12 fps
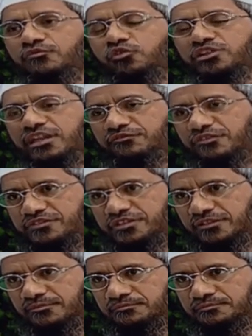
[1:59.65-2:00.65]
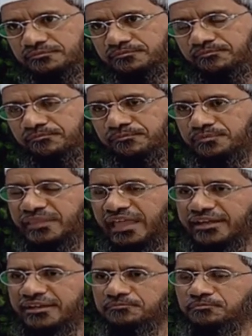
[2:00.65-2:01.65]
number 15 and 16,
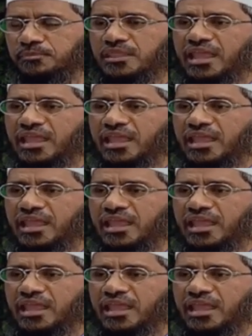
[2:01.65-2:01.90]
that